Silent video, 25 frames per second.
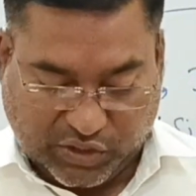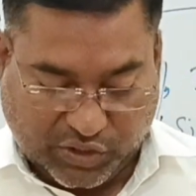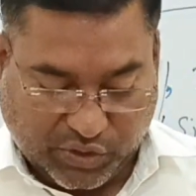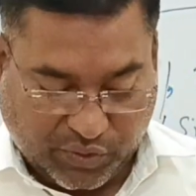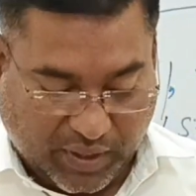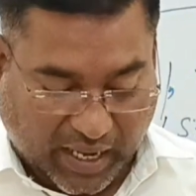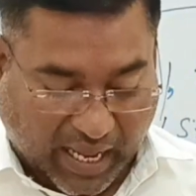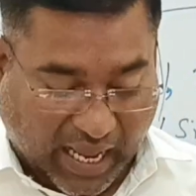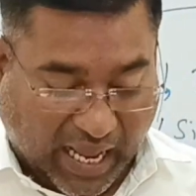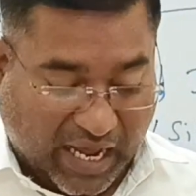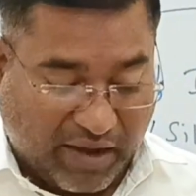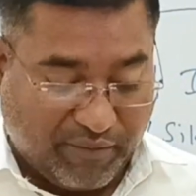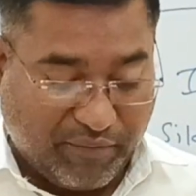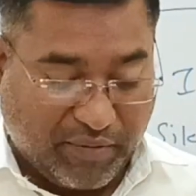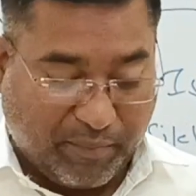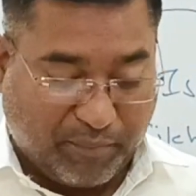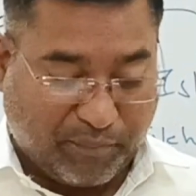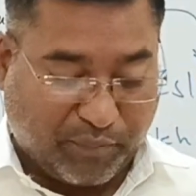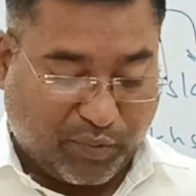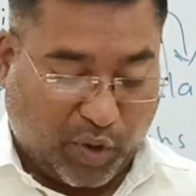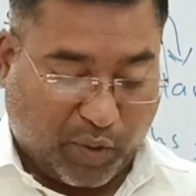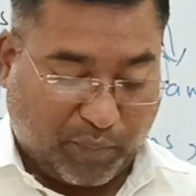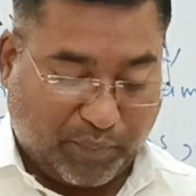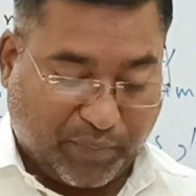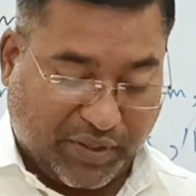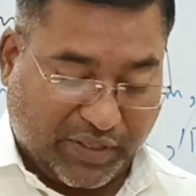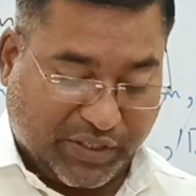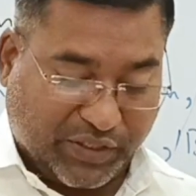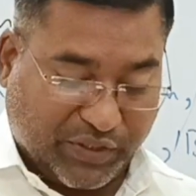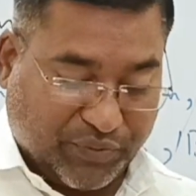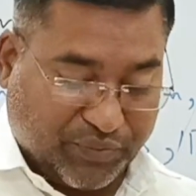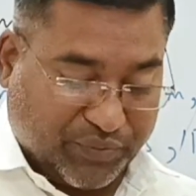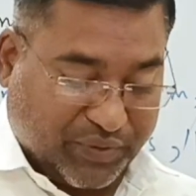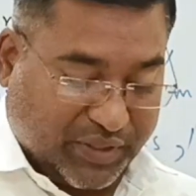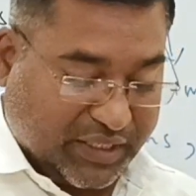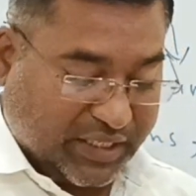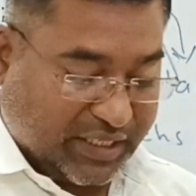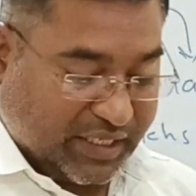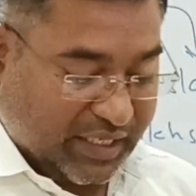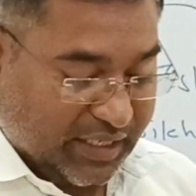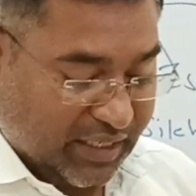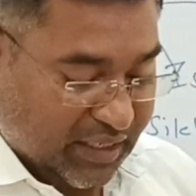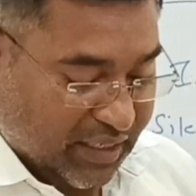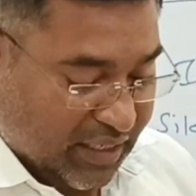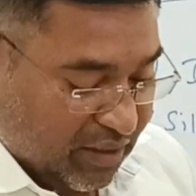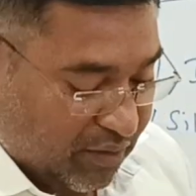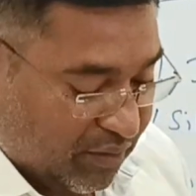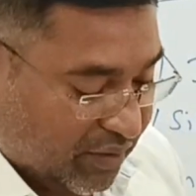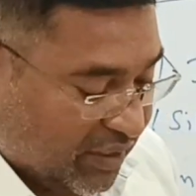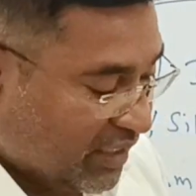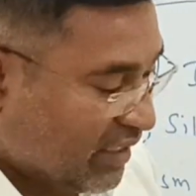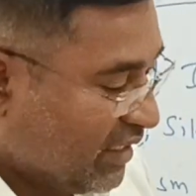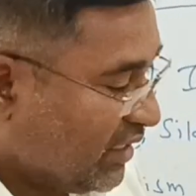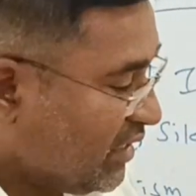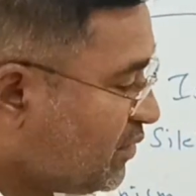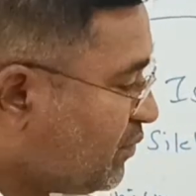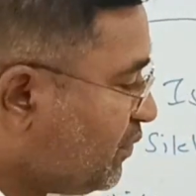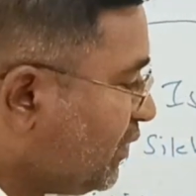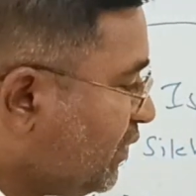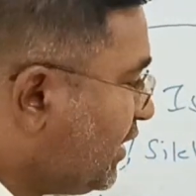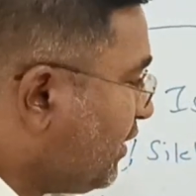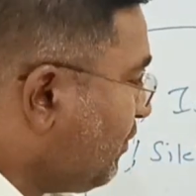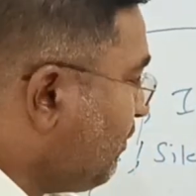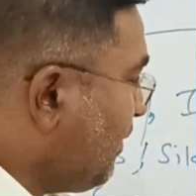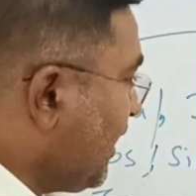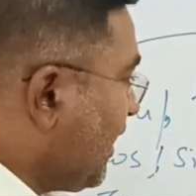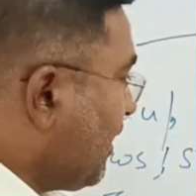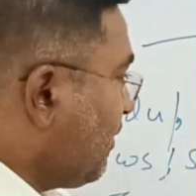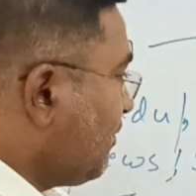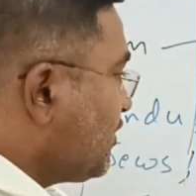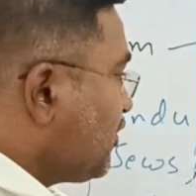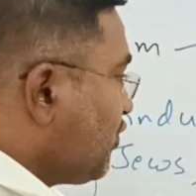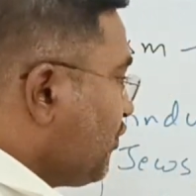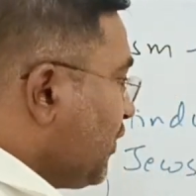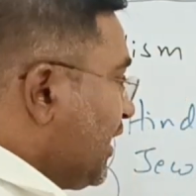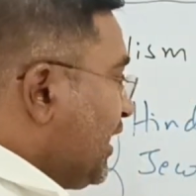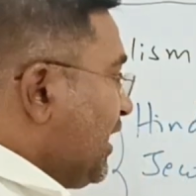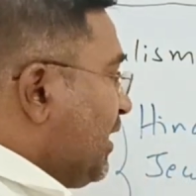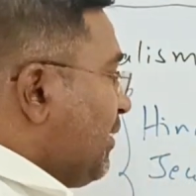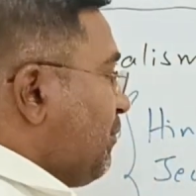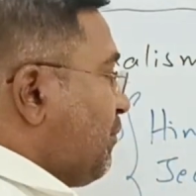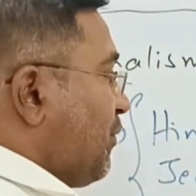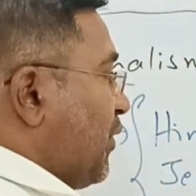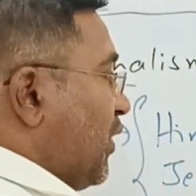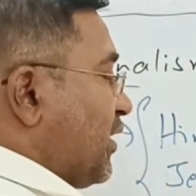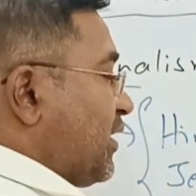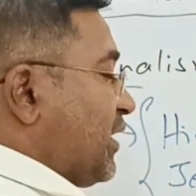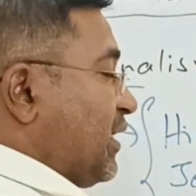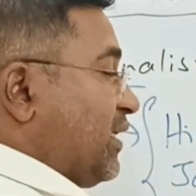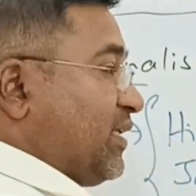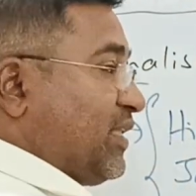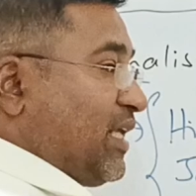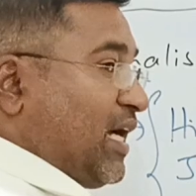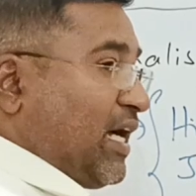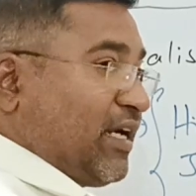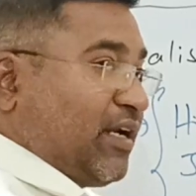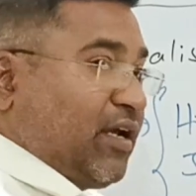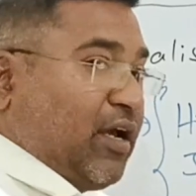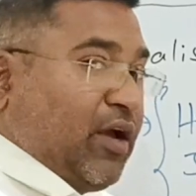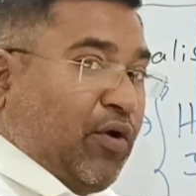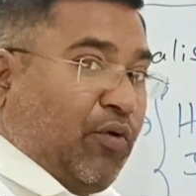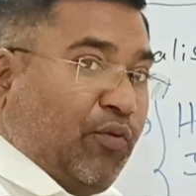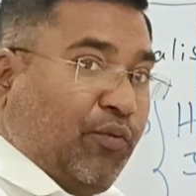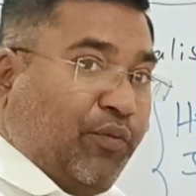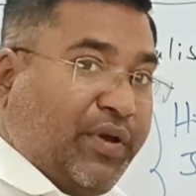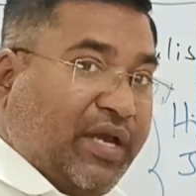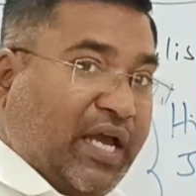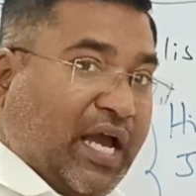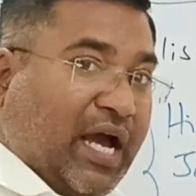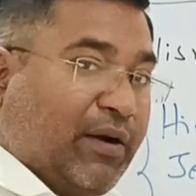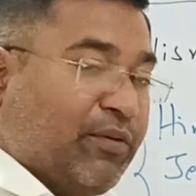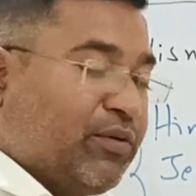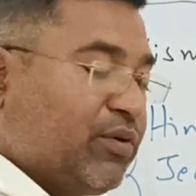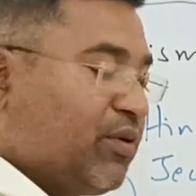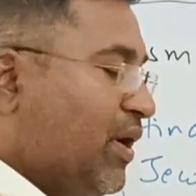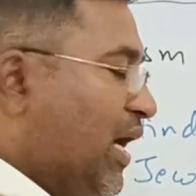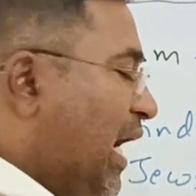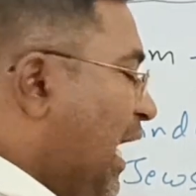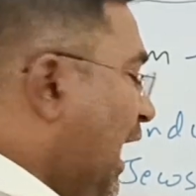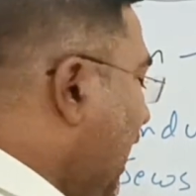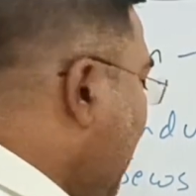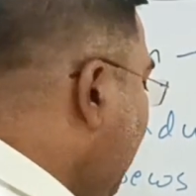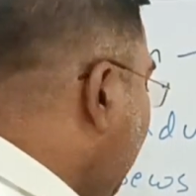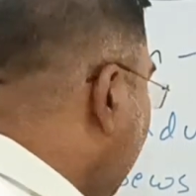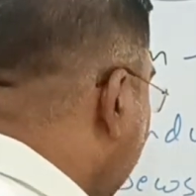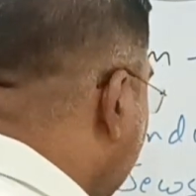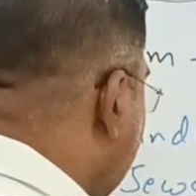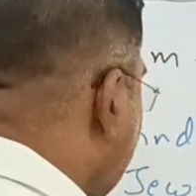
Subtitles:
To have a proper unity, it becomes very important that we have to have